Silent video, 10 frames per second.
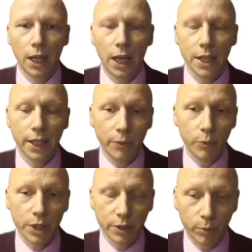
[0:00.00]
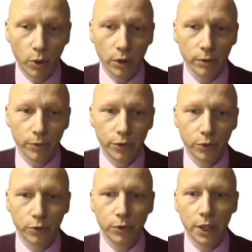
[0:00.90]
And again, we support them
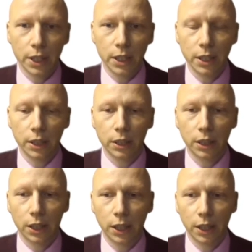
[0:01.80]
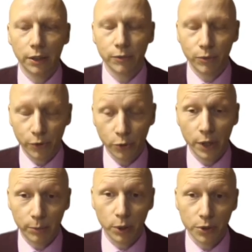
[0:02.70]
through
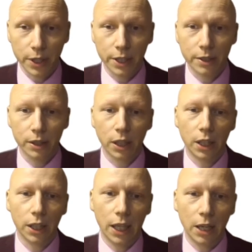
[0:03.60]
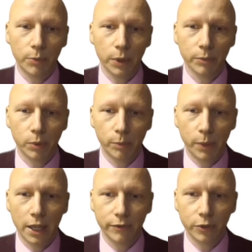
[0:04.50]
that process, helping them
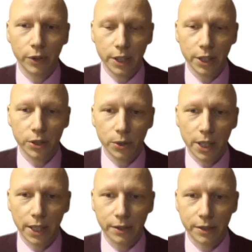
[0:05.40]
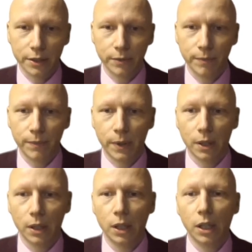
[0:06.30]
prepare for the additional tests.
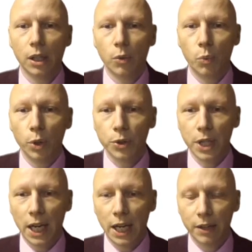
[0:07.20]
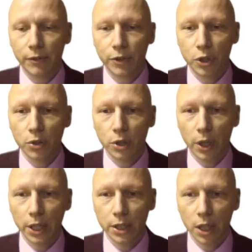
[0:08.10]
We also have students
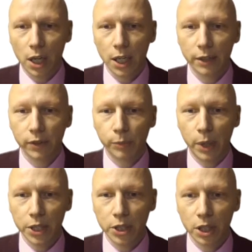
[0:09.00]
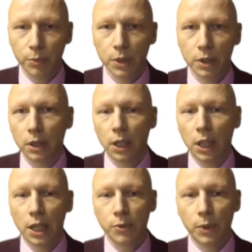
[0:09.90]
going to higher level apprenticeships
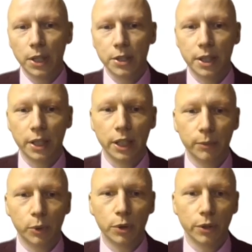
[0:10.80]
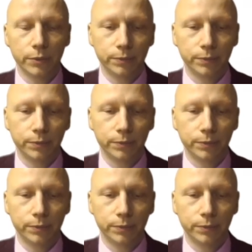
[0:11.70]
as well as studying abroad.